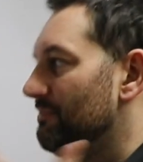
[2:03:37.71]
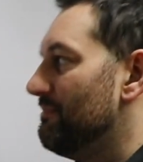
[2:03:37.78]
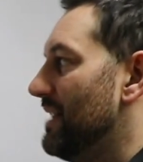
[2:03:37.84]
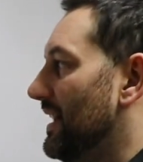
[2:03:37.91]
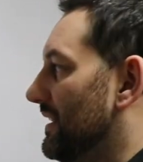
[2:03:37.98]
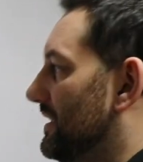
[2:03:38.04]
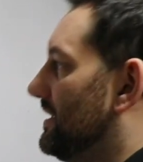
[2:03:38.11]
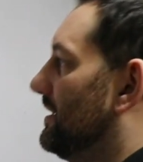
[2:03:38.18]

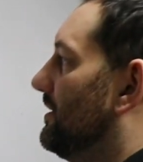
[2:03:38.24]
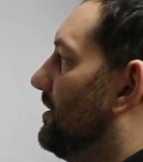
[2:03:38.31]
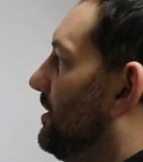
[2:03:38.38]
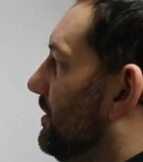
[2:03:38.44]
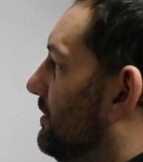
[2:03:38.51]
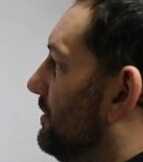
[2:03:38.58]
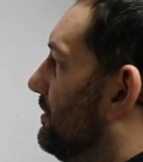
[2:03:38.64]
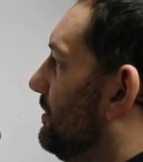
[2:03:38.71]
meant
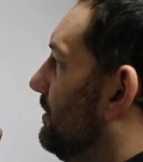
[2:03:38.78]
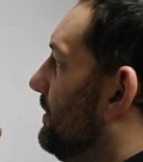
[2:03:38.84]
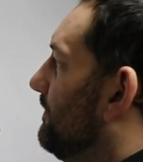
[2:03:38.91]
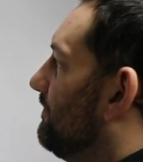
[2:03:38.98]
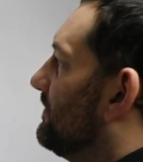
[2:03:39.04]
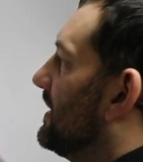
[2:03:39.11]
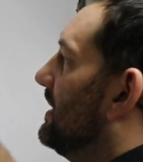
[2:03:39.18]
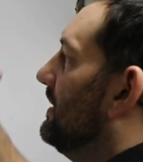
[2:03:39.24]

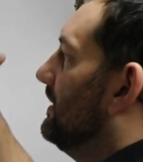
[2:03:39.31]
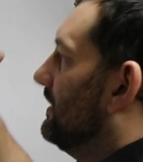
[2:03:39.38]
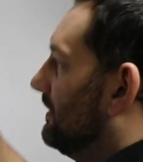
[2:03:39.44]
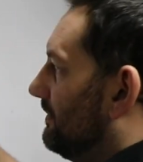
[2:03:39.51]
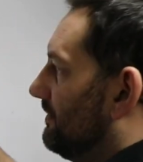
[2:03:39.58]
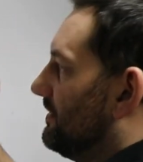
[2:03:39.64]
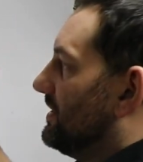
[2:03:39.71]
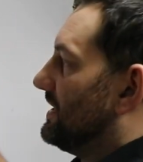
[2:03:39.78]
to
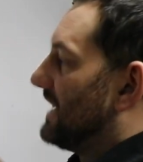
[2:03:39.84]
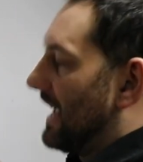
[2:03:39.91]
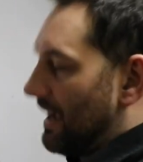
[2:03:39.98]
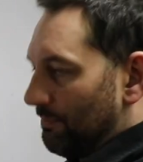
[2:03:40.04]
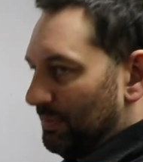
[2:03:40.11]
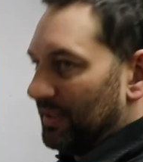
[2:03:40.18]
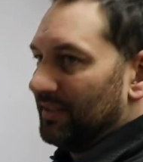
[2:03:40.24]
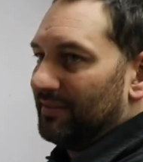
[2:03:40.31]

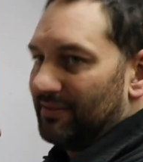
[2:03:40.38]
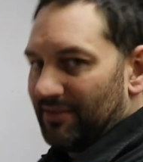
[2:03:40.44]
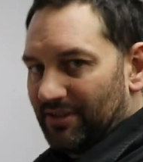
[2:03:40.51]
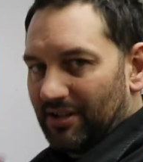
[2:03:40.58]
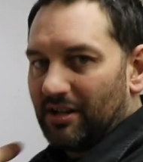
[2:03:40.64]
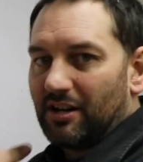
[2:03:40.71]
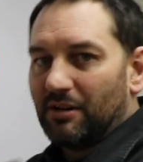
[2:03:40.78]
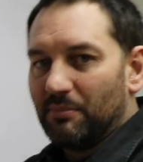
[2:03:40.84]
dampen
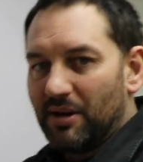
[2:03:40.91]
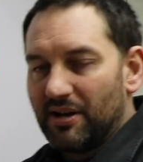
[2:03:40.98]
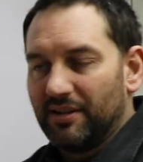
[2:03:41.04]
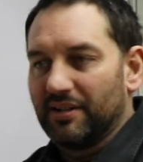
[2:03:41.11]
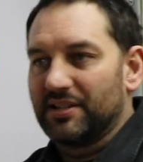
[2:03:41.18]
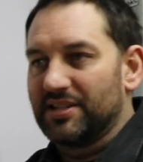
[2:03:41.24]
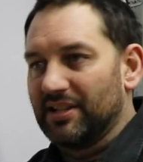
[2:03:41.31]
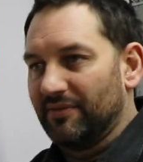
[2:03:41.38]
the
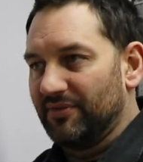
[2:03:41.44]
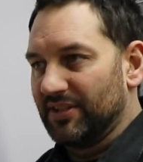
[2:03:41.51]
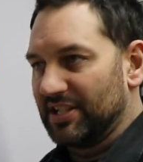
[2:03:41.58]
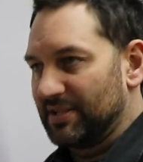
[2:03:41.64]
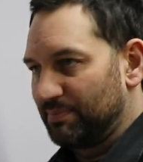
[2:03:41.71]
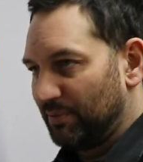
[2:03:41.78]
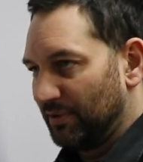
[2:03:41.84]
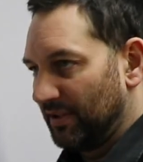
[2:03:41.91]
harmonics of the
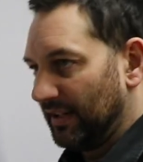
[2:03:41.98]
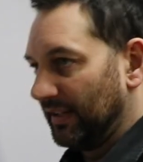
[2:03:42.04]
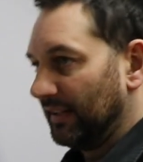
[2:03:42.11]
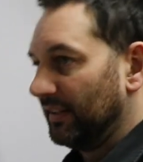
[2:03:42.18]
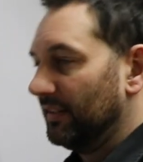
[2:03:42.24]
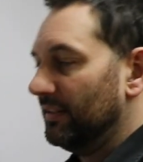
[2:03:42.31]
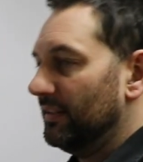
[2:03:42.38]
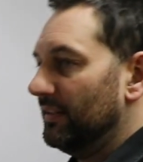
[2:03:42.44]

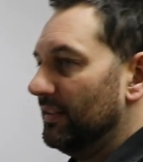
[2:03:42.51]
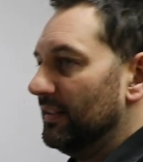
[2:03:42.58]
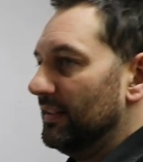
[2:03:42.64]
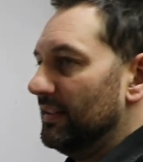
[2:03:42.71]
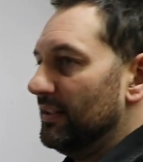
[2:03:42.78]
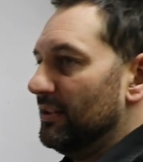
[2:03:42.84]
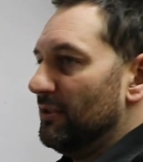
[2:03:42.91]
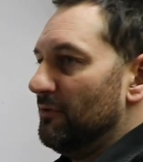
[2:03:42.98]
spring,
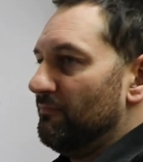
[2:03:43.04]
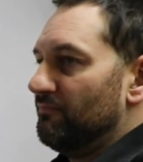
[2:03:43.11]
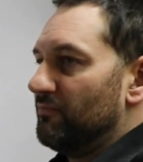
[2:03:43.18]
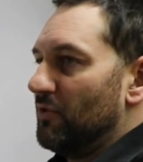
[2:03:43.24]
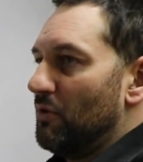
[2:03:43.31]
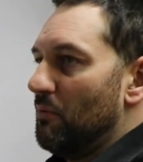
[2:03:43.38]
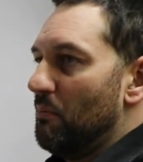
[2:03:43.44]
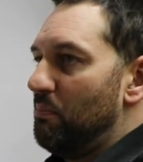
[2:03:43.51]

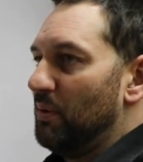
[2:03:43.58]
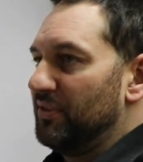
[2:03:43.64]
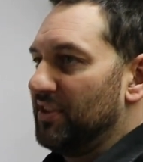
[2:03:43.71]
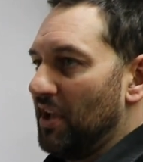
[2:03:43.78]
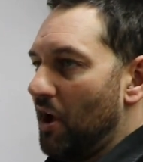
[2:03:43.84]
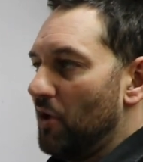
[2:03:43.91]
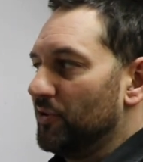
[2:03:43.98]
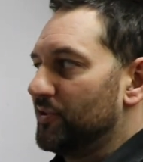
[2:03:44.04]
but
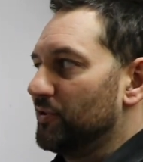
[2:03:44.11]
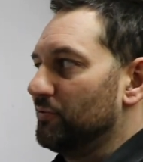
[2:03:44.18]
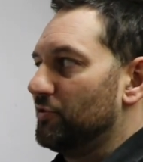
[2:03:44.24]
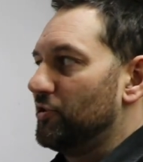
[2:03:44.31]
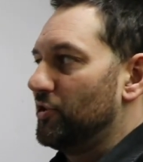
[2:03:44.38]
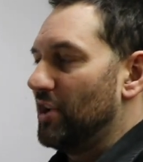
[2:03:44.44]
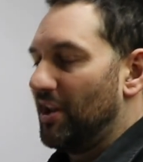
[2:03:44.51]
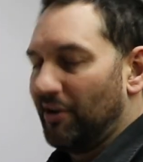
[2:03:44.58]
they also
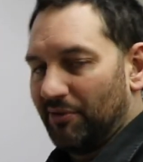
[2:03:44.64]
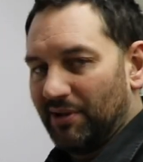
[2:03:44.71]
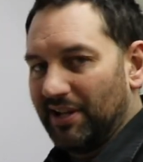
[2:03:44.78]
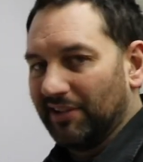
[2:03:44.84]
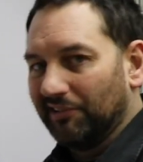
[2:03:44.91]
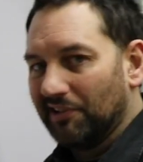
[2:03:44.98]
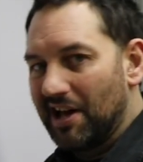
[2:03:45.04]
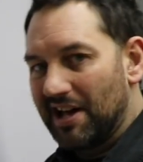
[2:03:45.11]

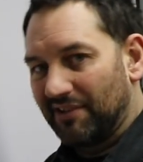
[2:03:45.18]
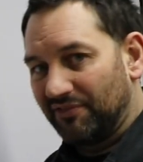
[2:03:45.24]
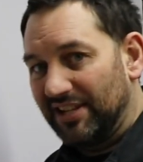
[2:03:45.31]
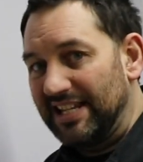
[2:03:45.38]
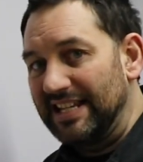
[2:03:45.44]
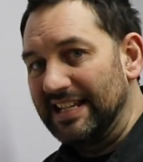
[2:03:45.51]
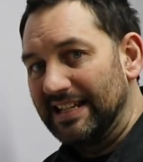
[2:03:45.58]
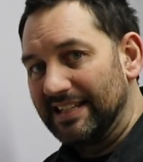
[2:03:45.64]
generate a lot of
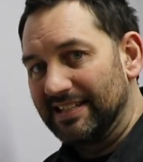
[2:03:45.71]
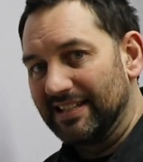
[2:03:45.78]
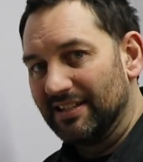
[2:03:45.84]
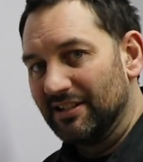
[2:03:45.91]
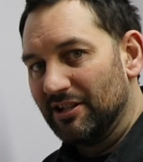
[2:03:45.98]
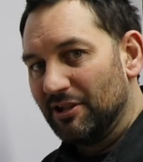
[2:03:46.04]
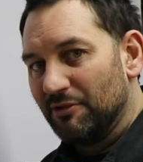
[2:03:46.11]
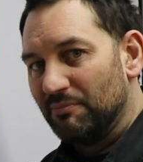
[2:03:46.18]
heat
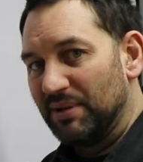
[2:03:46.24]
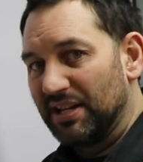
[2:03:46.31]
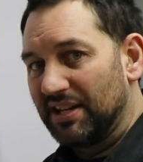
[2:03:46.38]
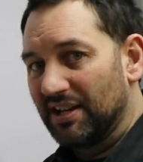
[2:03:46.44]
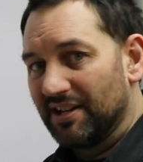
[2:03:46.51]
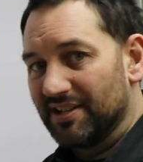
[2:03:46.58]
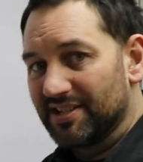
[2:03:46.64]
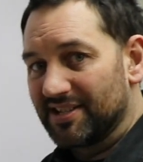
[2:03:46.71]

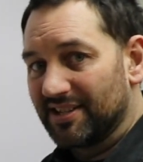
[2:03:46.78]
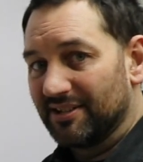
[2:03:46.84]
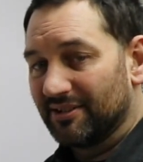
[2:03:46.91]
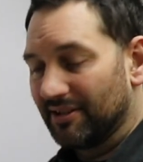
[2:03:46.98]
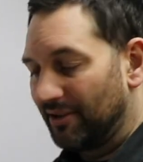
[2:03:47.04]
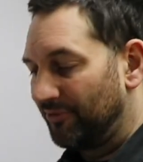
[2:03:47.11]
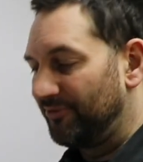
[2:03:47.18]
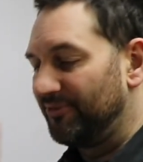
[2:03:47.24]
because
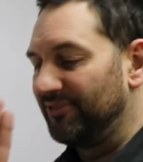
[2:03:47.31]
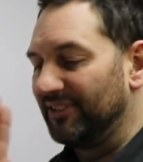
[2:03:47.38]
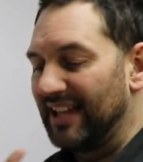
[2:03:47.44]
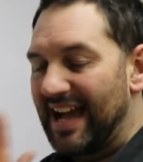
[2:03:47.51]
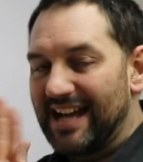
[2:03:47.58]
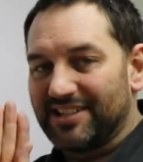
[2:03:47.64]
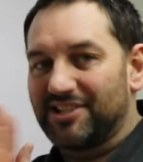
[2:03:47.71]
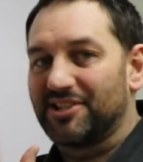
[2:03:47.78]
they're a
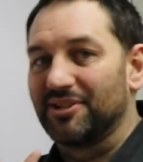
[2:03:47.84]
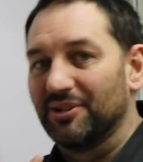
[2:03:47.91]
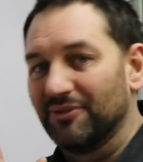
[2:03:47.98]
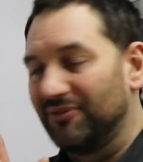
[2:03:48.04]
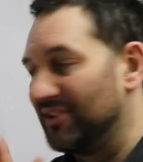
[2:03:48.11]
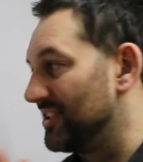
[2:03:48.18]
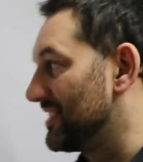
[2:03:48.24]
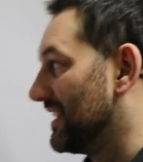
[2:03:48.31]
flat
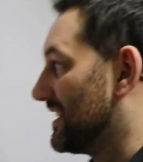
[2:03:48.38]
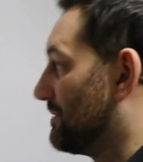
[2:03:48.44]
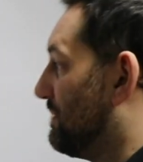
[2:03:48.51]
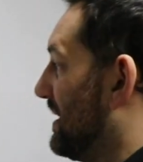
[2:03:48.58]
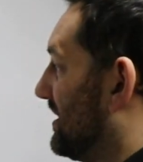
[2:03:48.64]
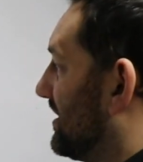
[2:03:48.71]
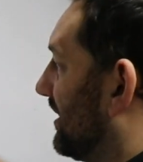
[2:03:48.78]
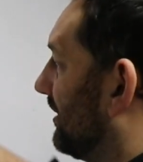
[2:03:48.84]
surface that's
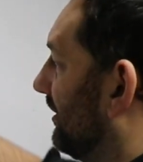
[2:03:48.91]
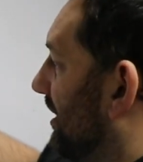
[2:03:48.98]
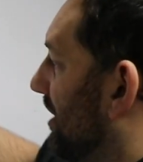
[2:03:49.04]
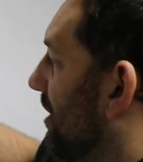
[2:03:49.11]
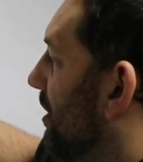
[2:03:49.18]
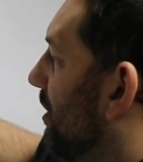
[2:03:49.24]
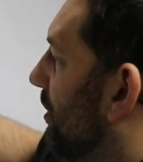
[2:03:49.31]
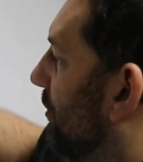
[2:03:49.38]

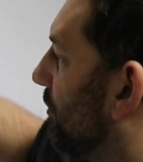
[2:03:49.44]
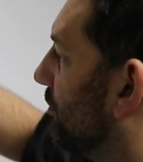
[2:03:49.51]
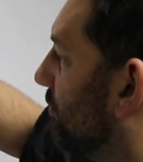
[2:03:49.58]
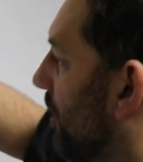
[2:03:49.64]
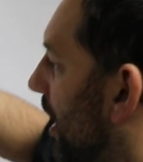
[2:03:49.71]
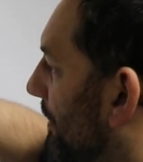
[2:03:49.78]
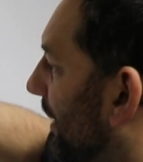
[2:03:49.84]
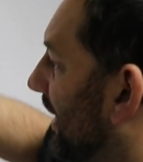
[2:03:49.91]
basically
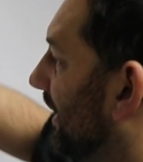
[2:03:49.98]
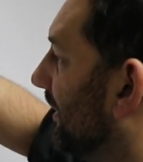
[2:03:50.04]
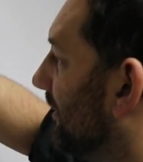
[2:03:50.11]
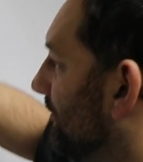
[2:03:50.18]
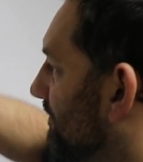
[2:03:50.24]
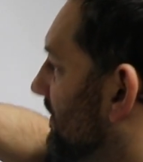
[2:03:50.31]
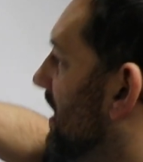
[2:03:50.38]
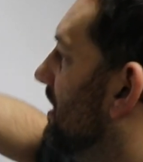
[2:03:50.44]
rubbing